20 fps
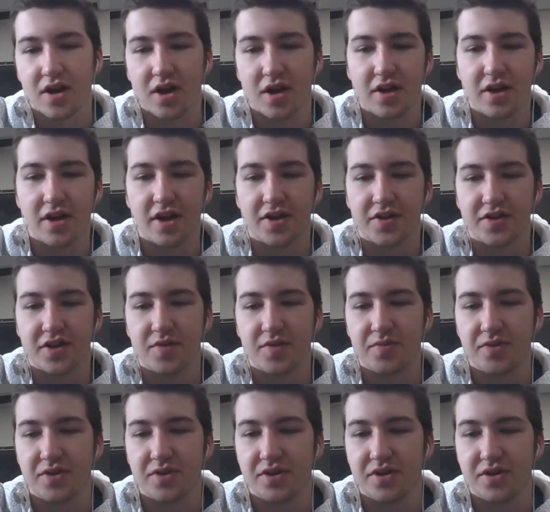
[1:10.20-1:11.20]
yeah, it's going to
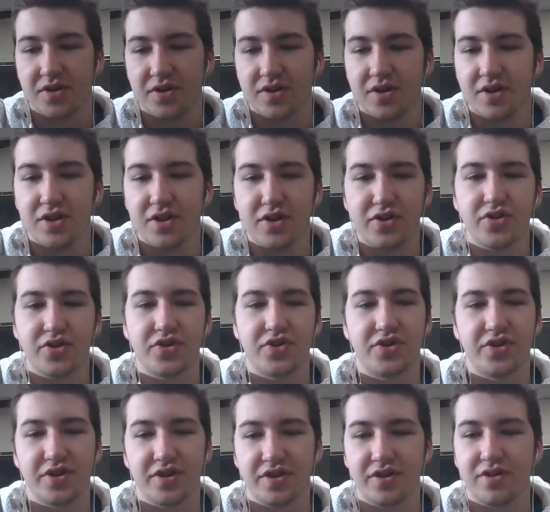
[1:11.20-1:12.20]
be
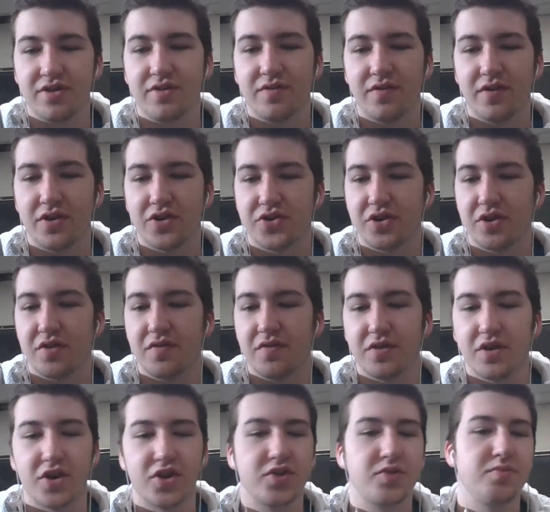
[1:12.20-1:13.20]
interesting first round for
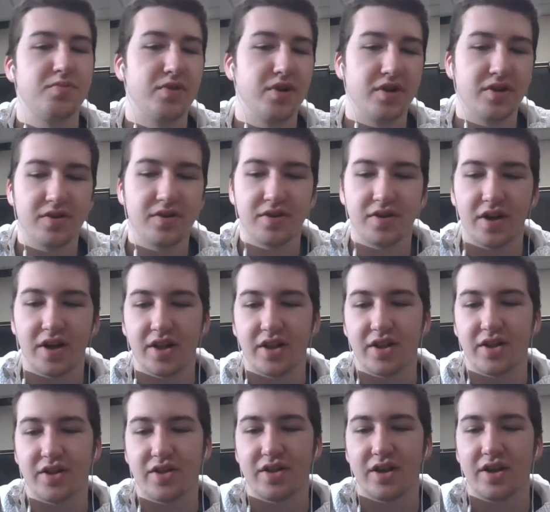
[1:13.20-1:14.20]
us, but
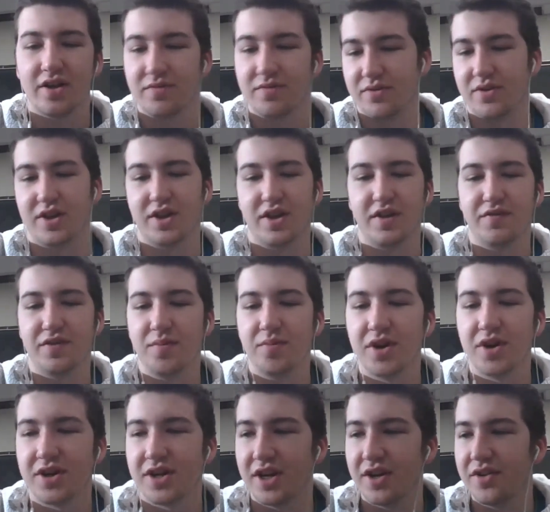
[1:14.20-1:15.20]
we can definitely
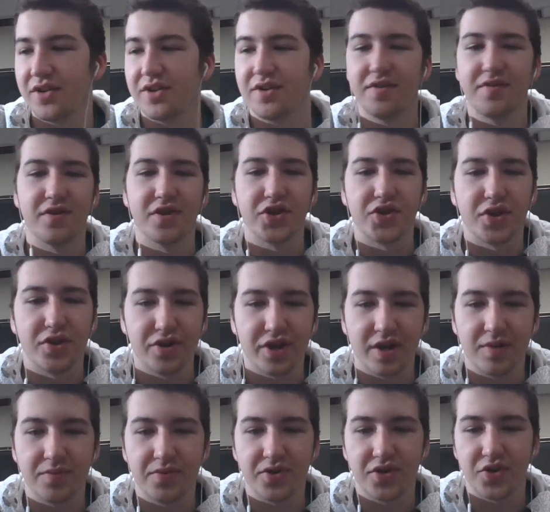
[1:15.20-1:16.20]
break down the first round
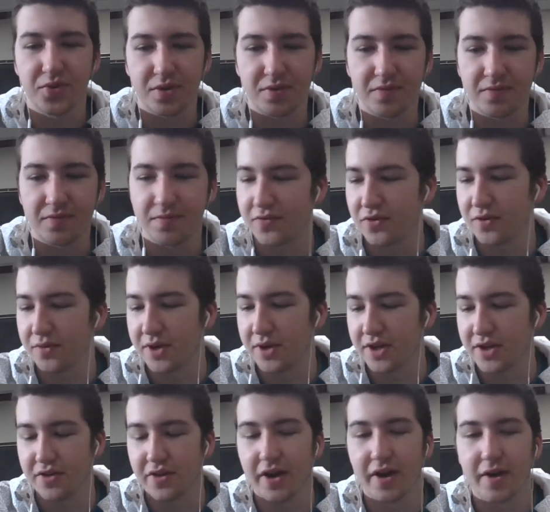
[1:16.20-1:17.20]
games this week before we get
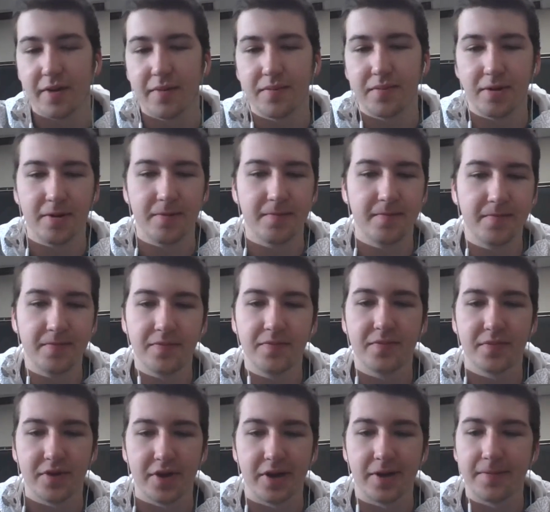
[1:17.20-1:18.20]
to that. But
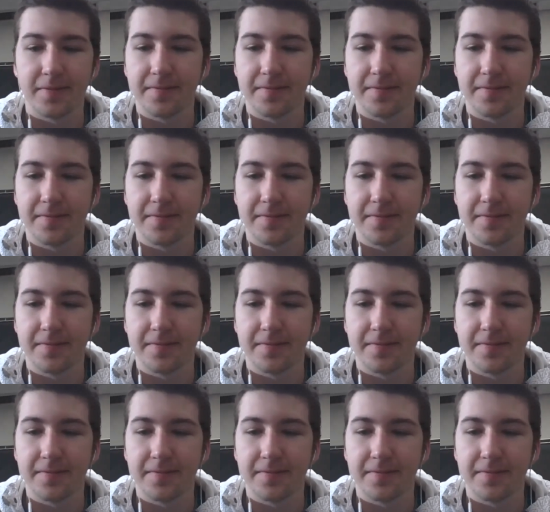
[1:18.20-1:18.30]
yeah,